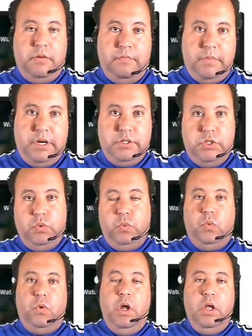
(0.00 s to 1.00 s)

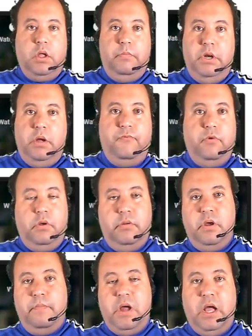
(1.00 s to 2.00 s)
mentor coming up
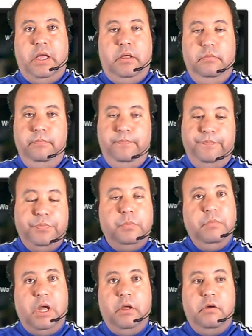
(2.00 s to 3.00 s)
from my
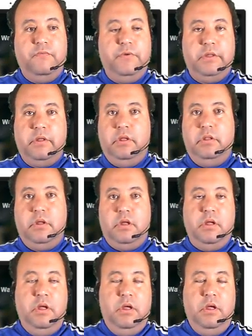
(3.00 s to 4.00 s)
my office in